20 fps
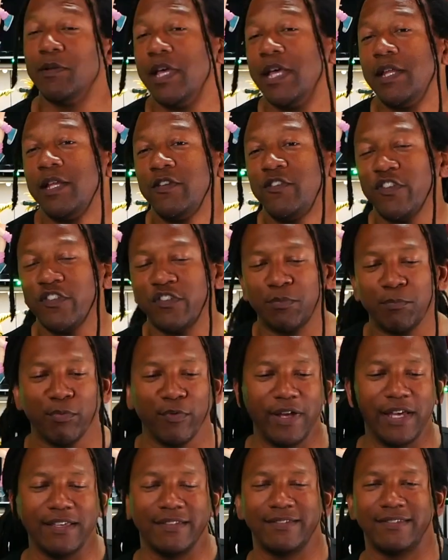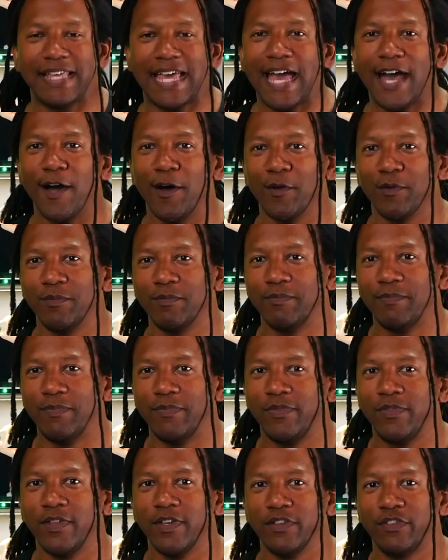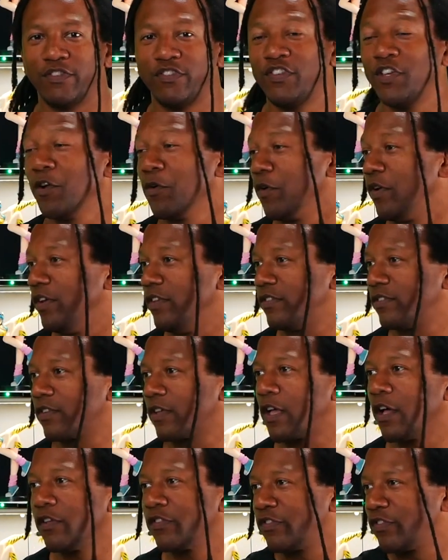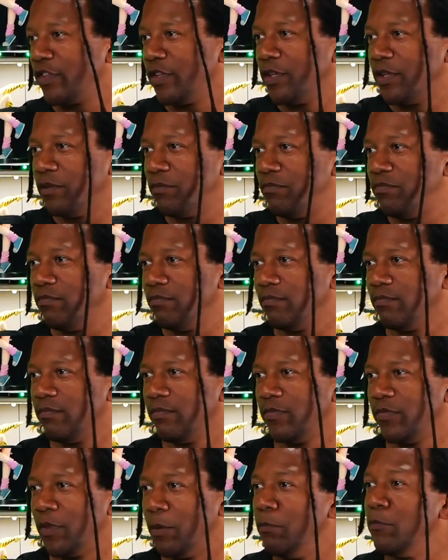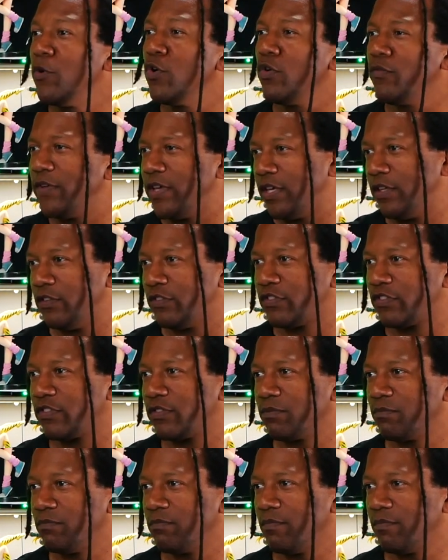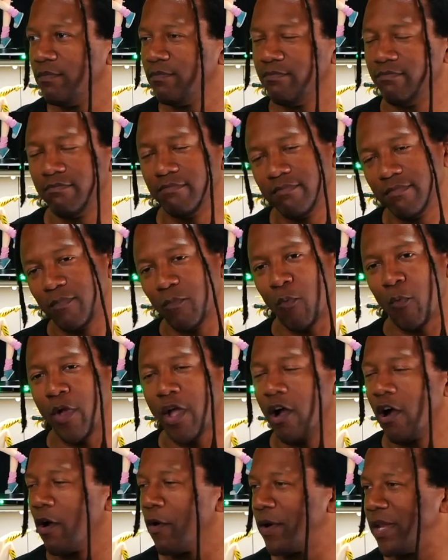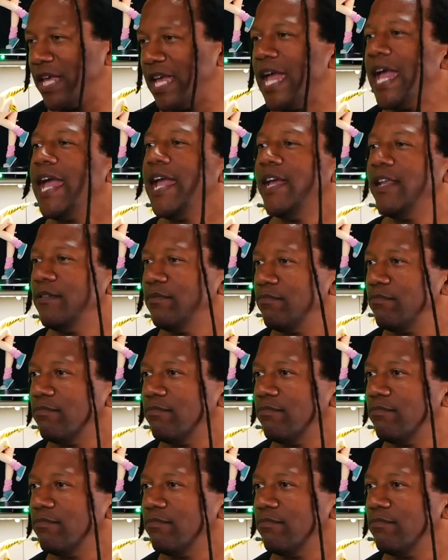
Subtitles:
it just brings down the series because the movies we already hate.